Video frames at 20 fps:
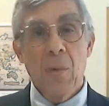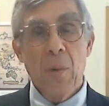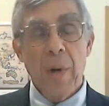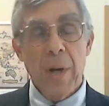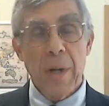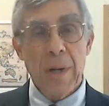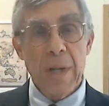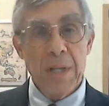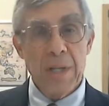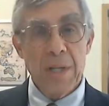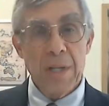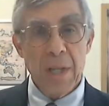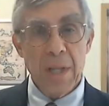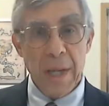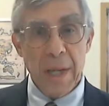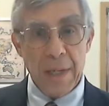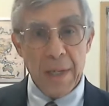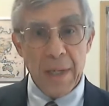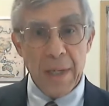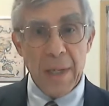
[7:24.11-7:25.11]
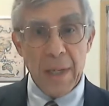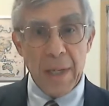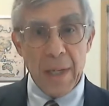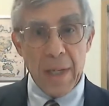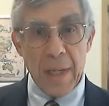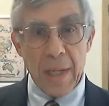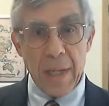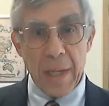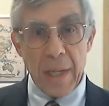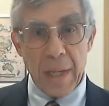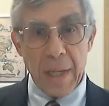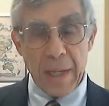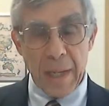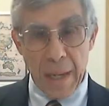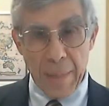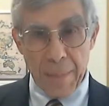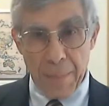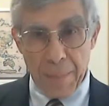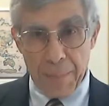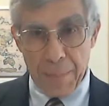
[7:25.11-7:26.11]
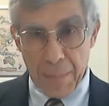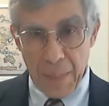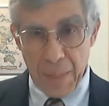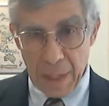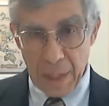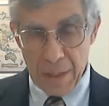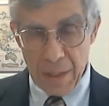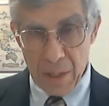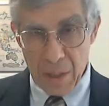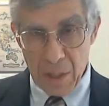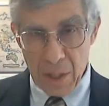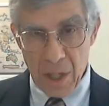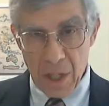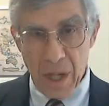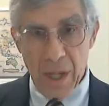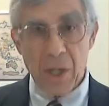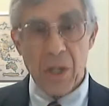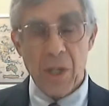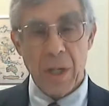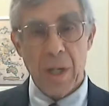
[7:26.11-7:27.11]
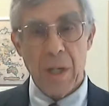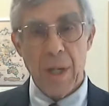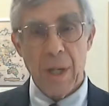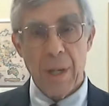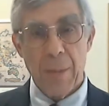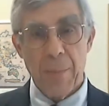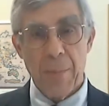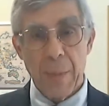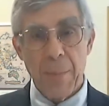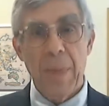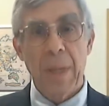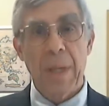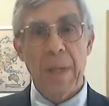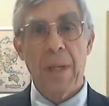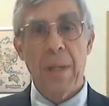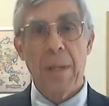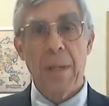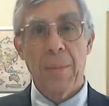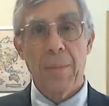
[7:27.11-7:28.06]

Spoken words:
where he said in a discussion, a public